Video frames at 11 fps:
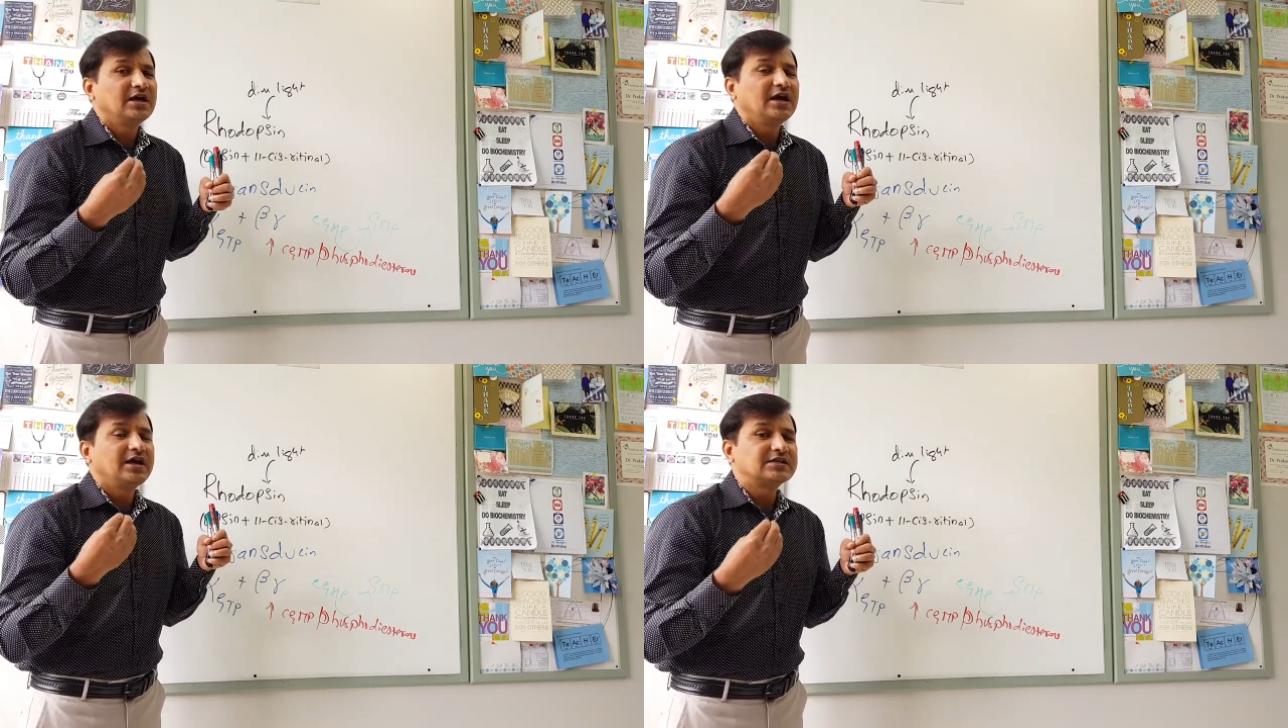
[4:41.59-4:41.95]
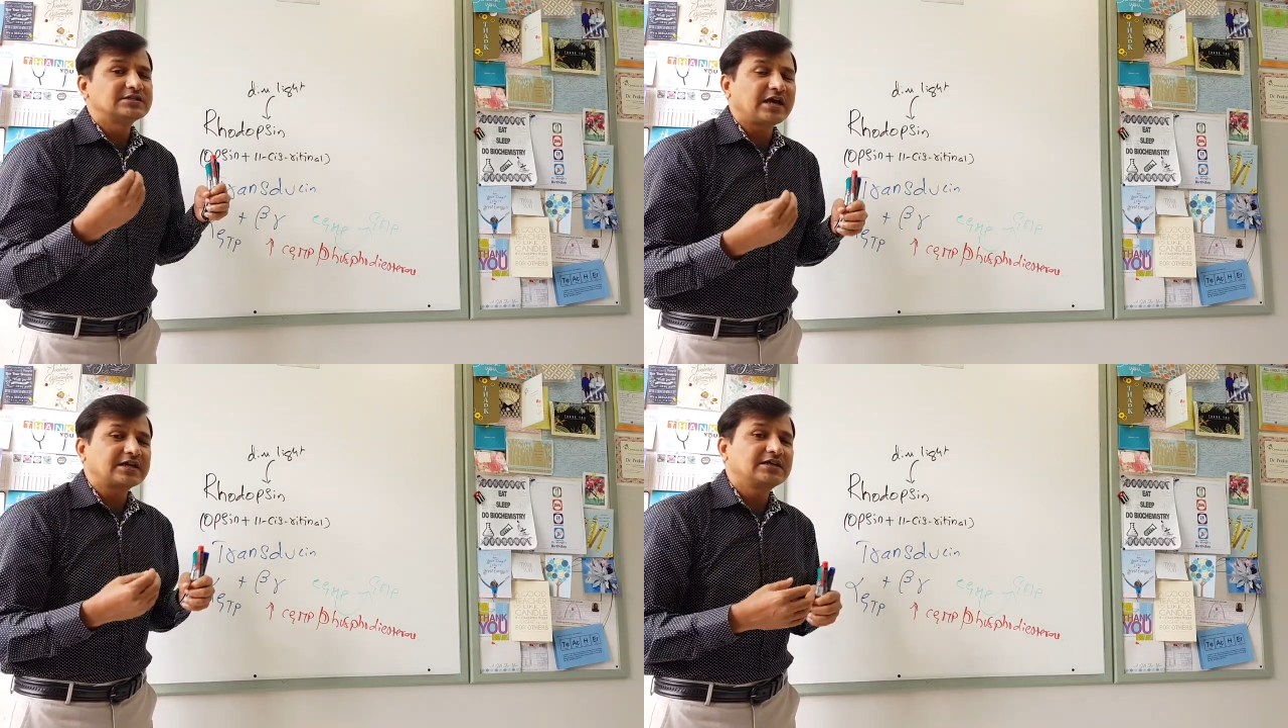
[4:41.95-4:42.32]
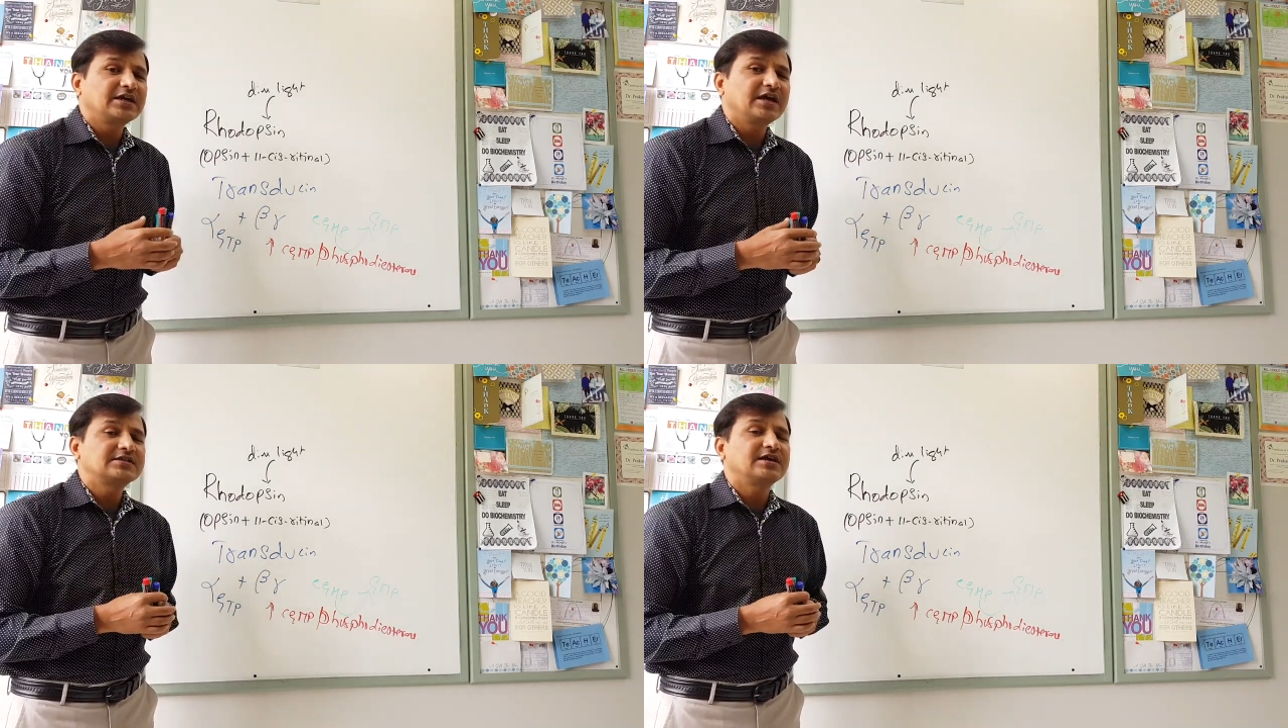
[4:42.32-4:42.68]
it is
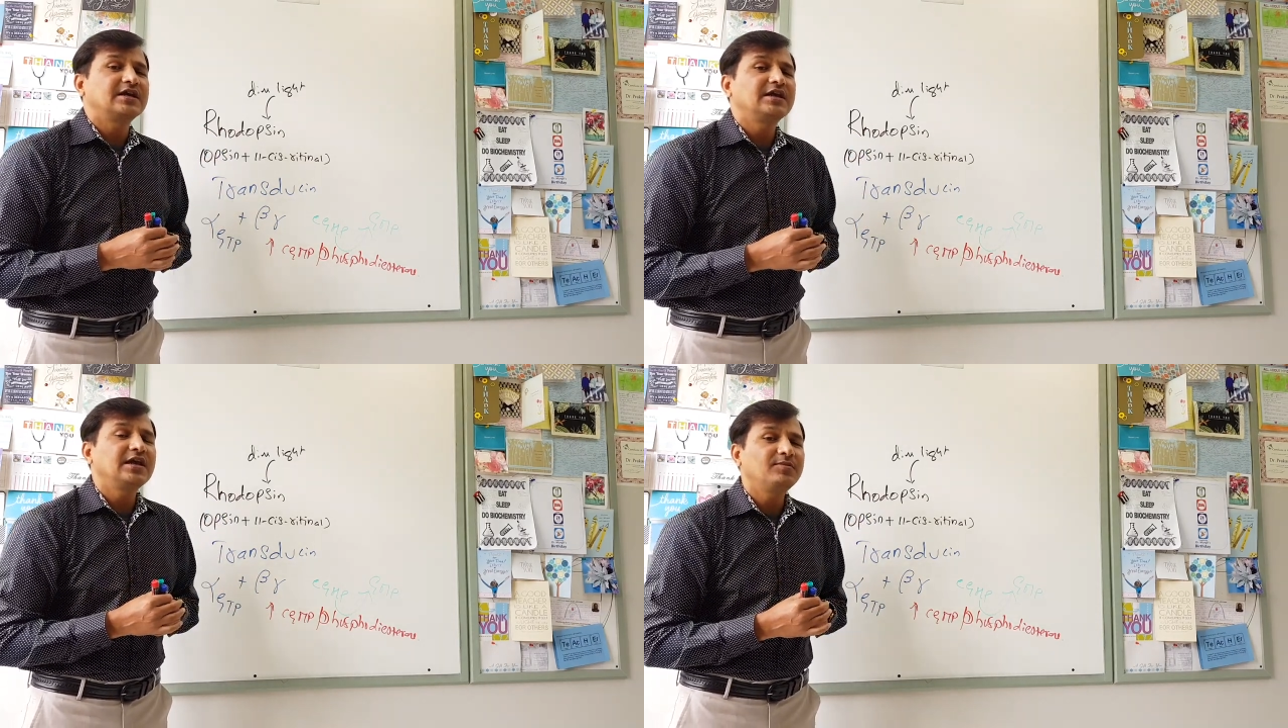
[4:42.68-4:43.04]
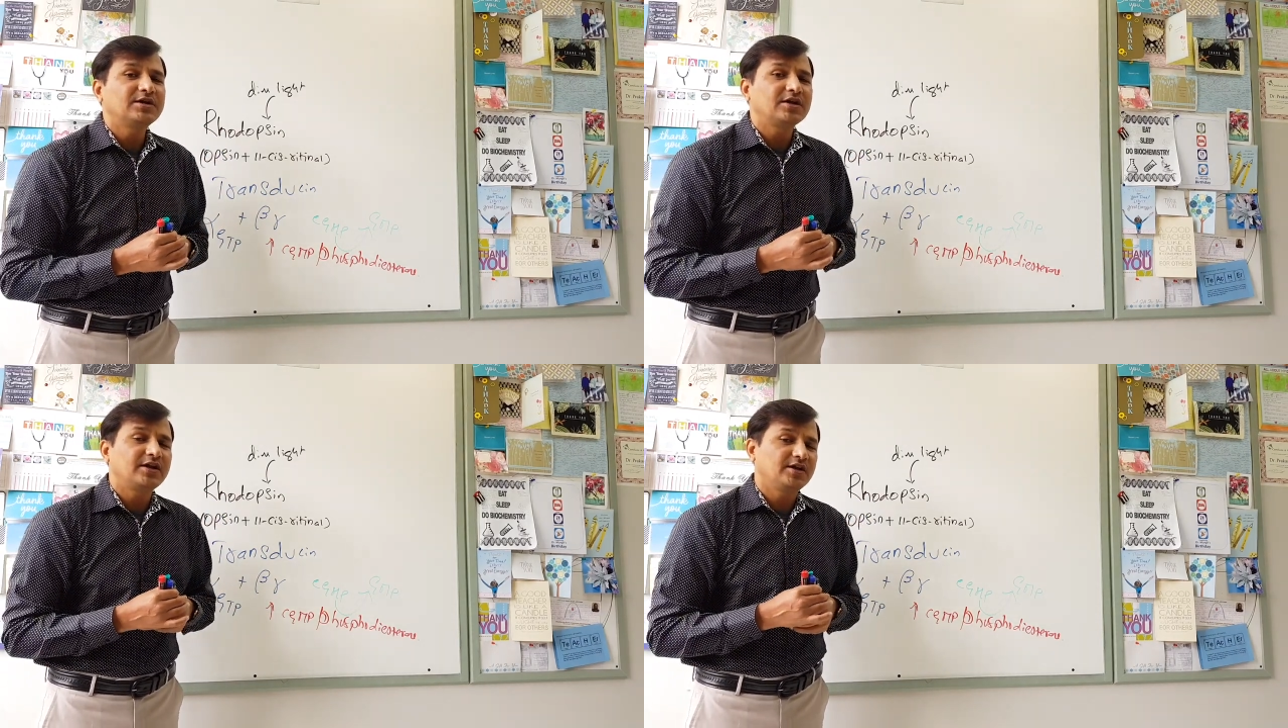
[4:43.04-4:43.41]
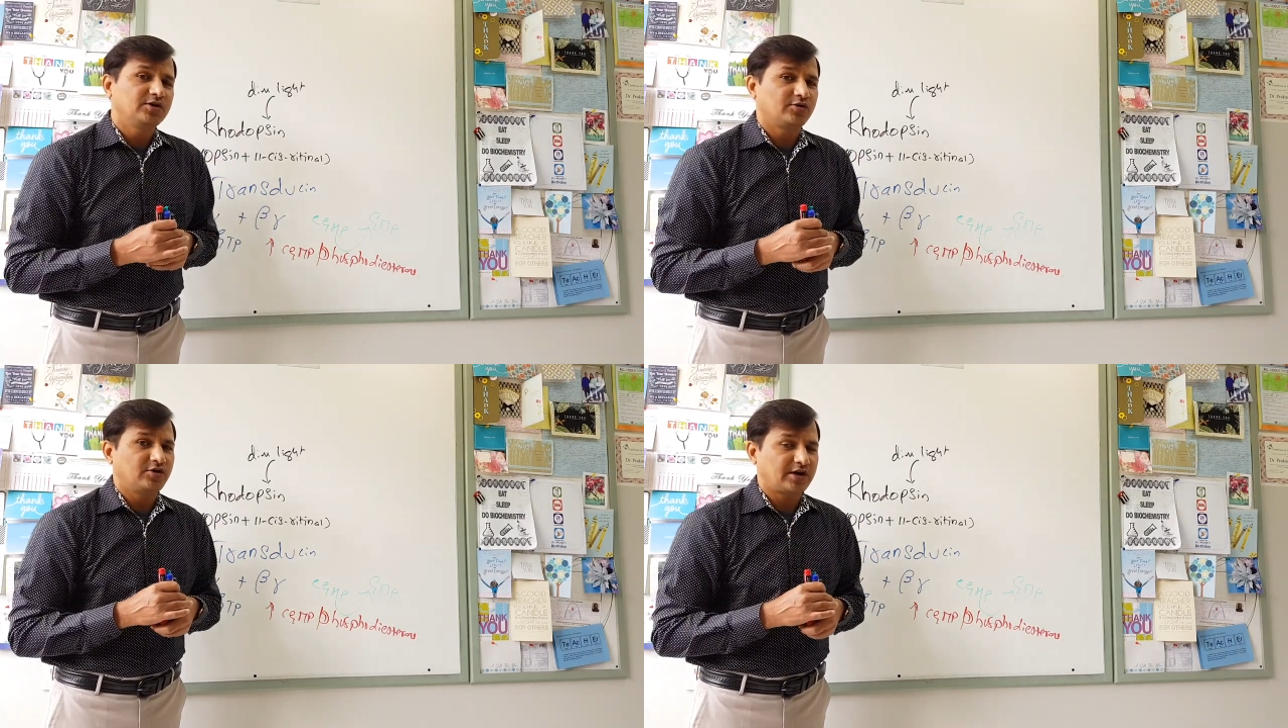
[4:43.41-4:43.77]
acting as an inhibitory
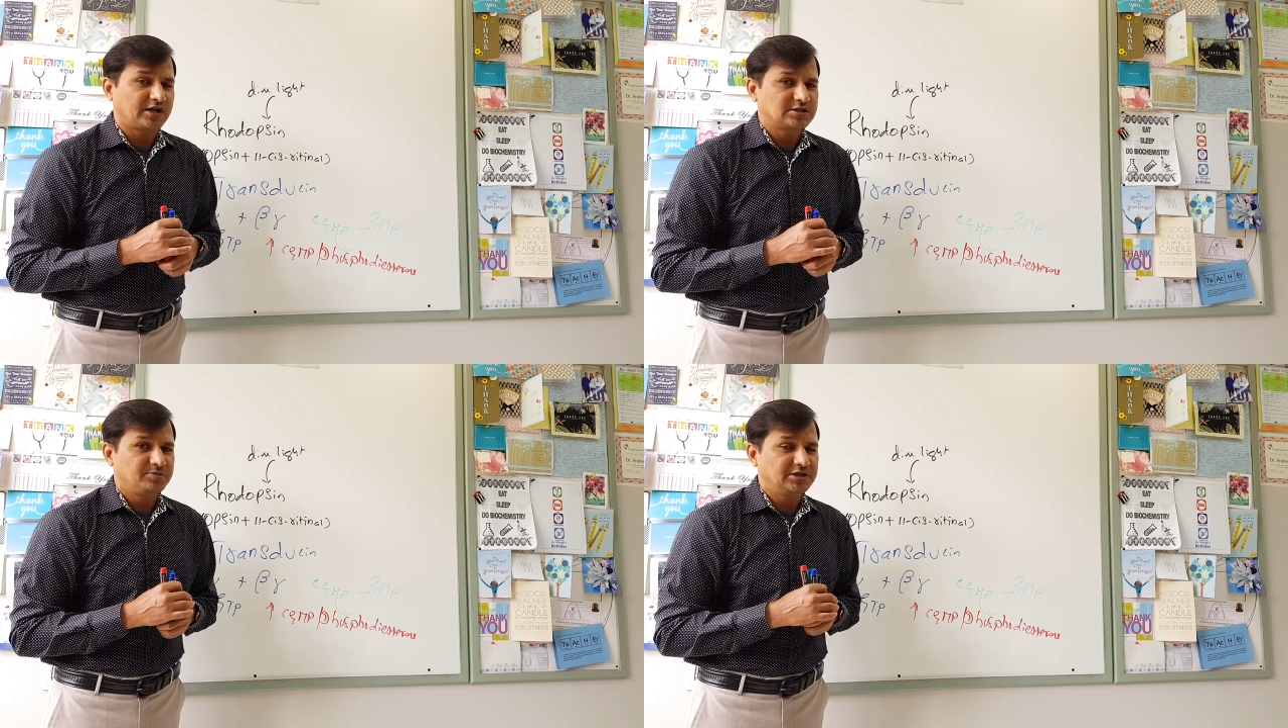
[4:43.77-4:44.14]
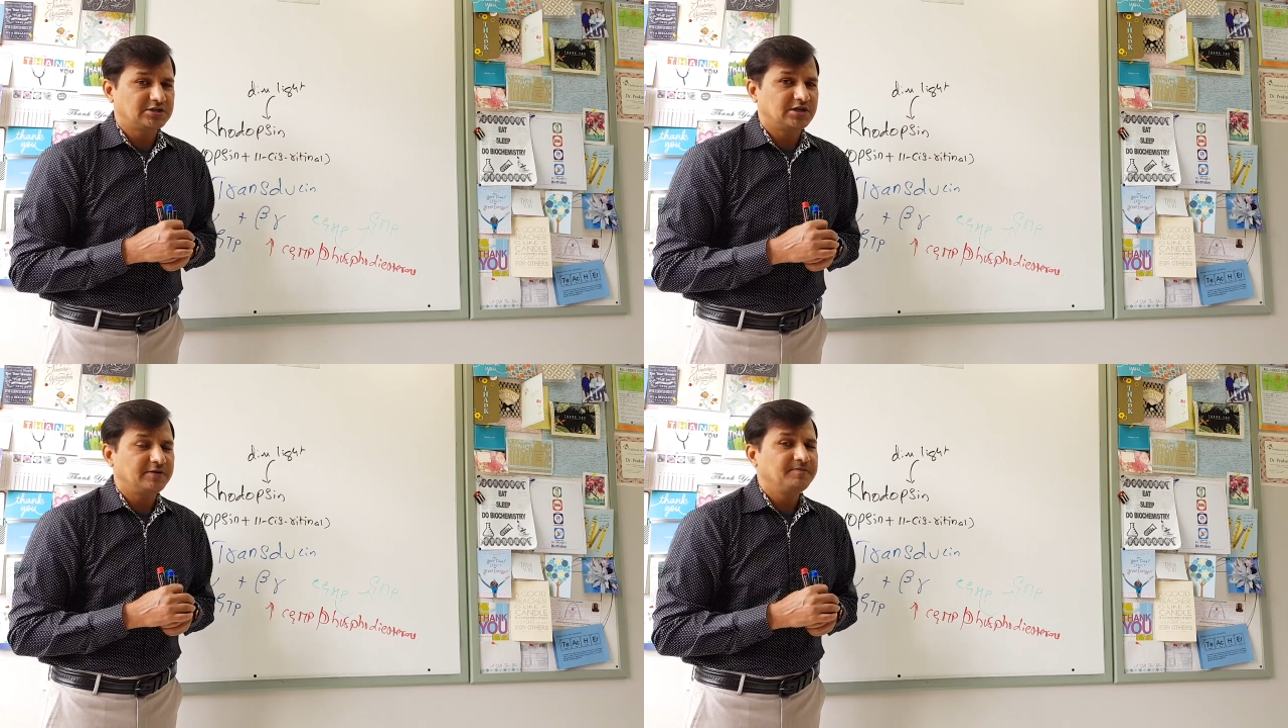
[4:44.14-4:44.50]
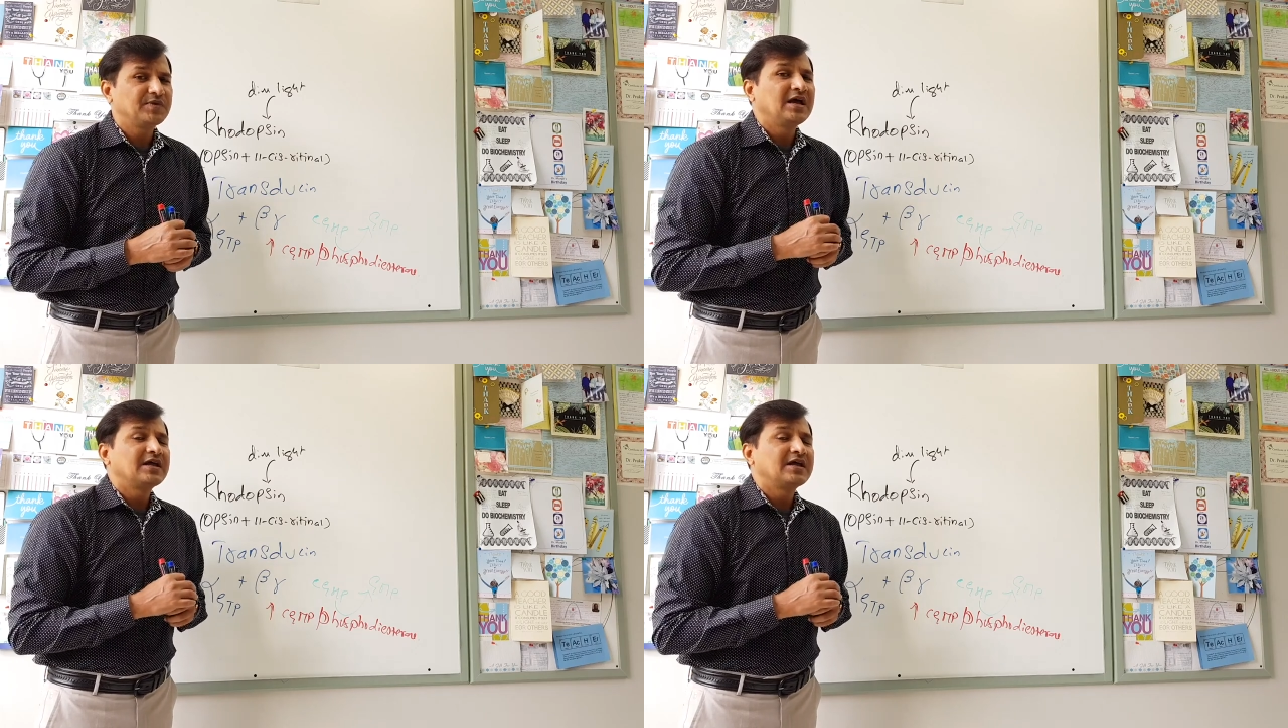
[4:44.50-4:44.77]
neurotransmitter